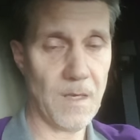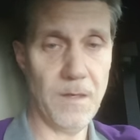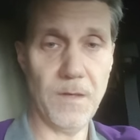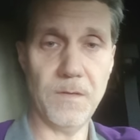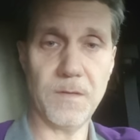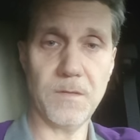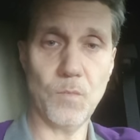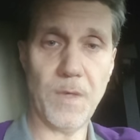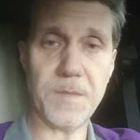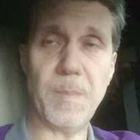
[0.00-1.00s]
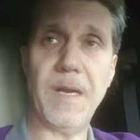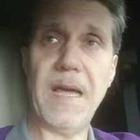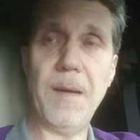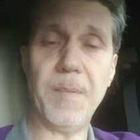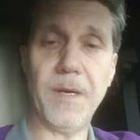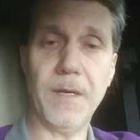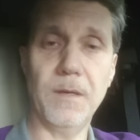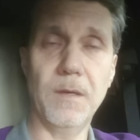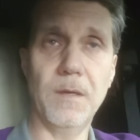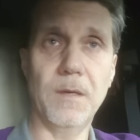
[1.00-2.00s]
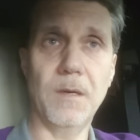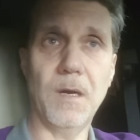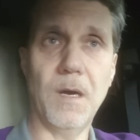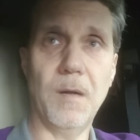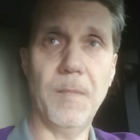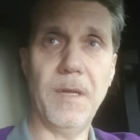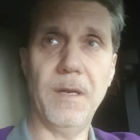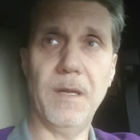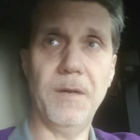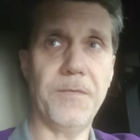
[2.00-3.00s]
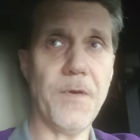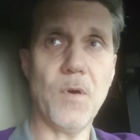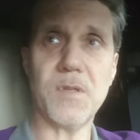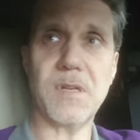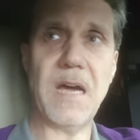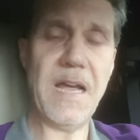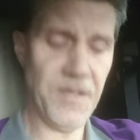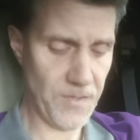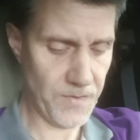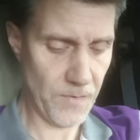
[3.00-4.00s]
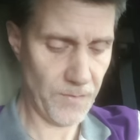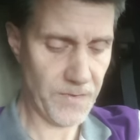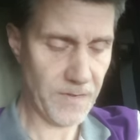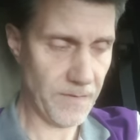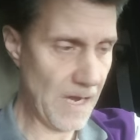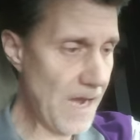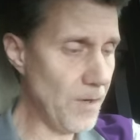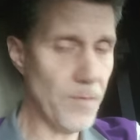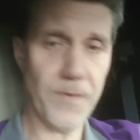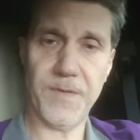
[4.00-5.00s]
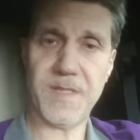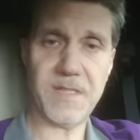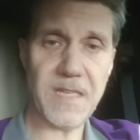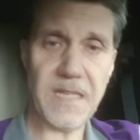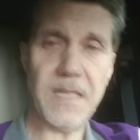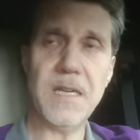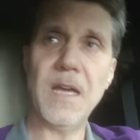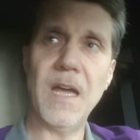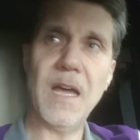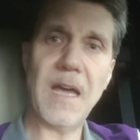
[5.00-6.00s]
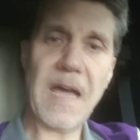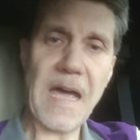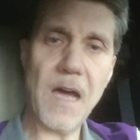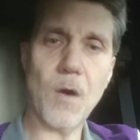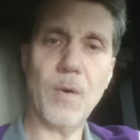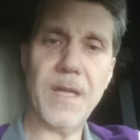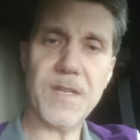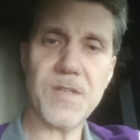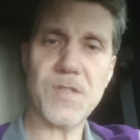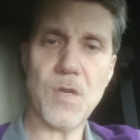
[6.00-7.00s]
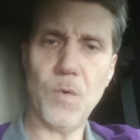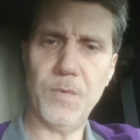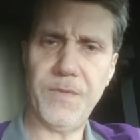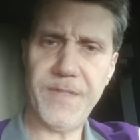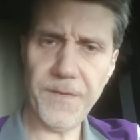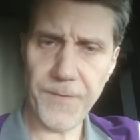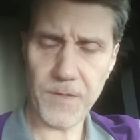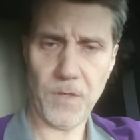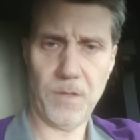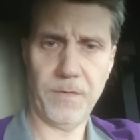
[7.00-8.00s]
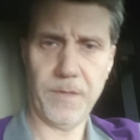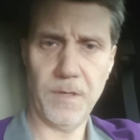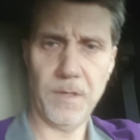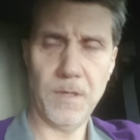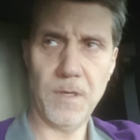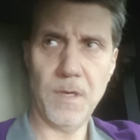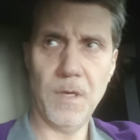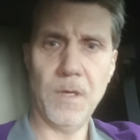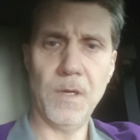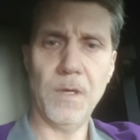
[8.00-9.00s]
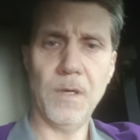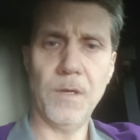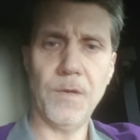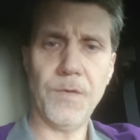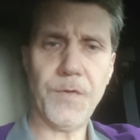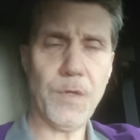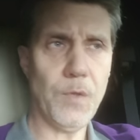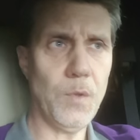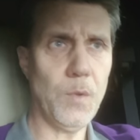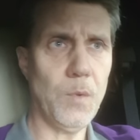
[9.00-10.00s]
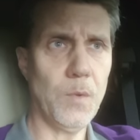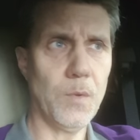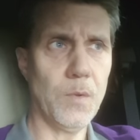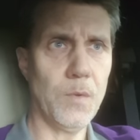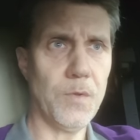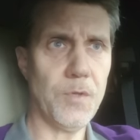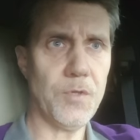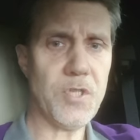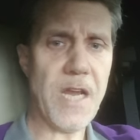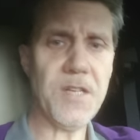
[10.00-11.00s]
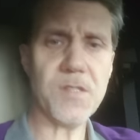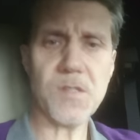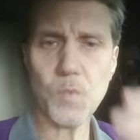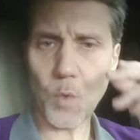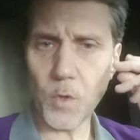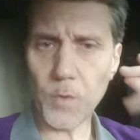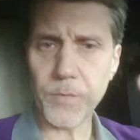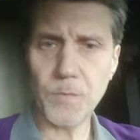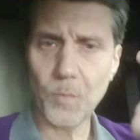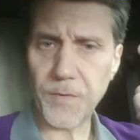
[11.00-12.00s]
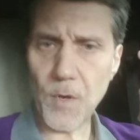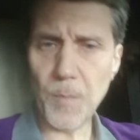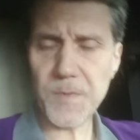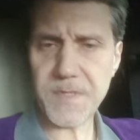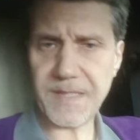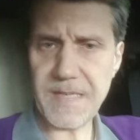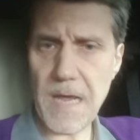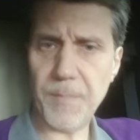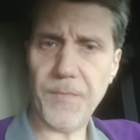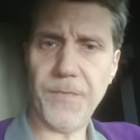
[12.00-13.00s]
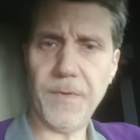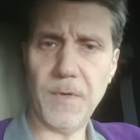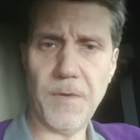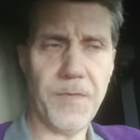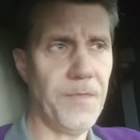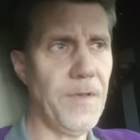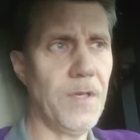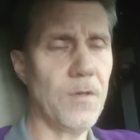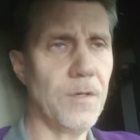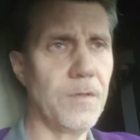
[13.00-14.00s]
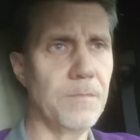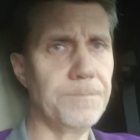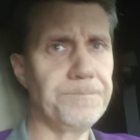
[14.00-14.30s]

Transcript: is what's been happening. Um, and, and folks, I just don't, I don't see how it's so difficult to change this world with almost a snap of, of the fingers.